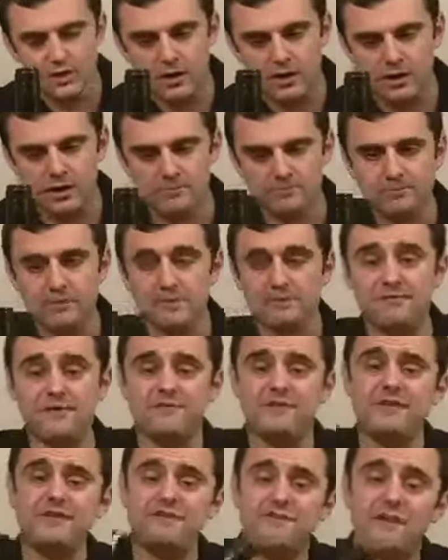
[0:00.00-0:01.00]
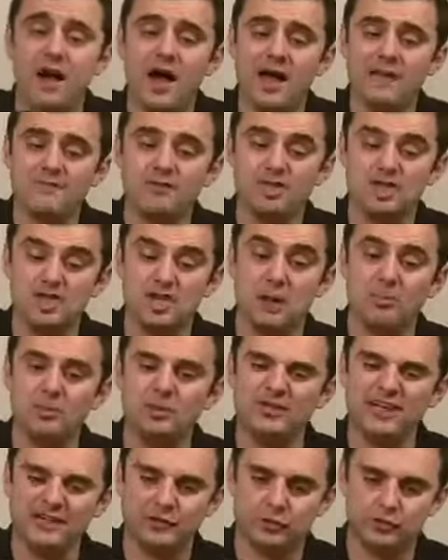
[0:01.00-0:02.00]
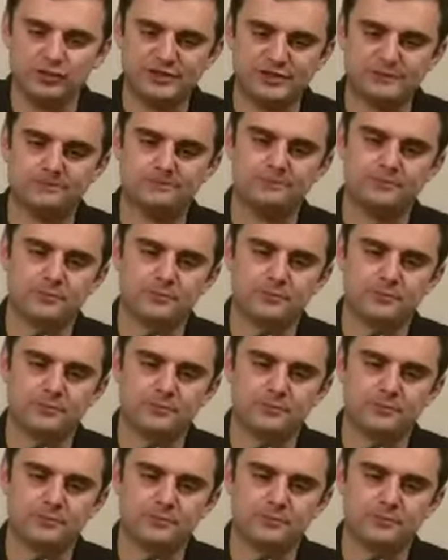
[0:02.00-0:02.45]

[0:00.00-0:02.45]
Um, 55 double nickels